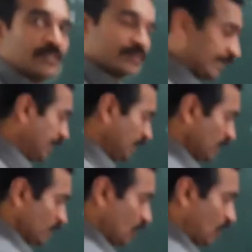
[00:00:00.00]

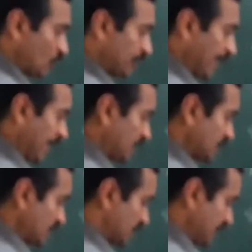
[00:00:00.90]
Then you have to
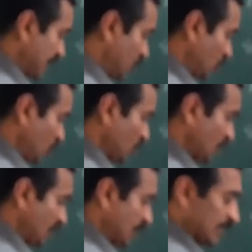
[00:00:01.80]
take C to
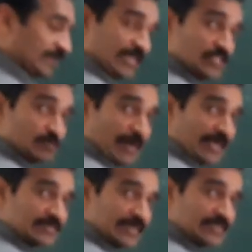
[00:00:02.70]
this
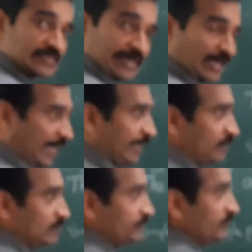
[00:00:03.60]
base, that is the center
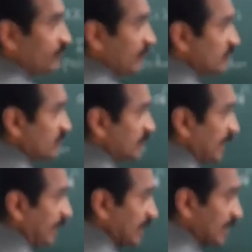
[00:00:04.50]
line from
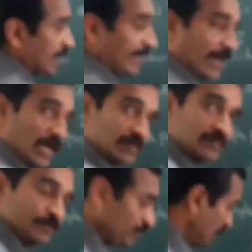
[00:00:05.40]
C, cut an
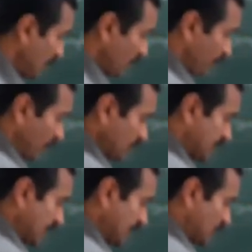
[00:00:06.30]
arc. From
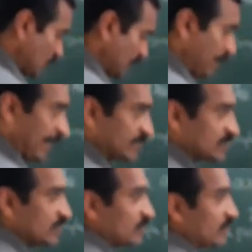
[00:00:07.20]
CG to the base,
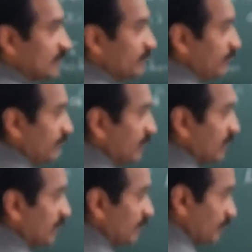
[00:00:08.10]

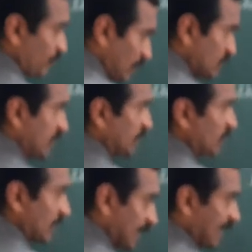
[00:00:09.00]
from C
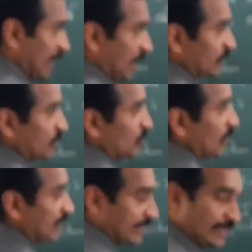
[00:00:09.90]
to cut an arc, you
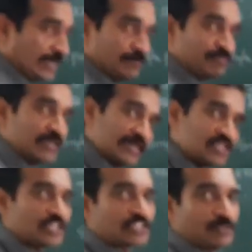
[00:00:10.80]
will get the
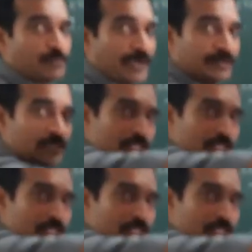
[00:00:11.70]
intersection point.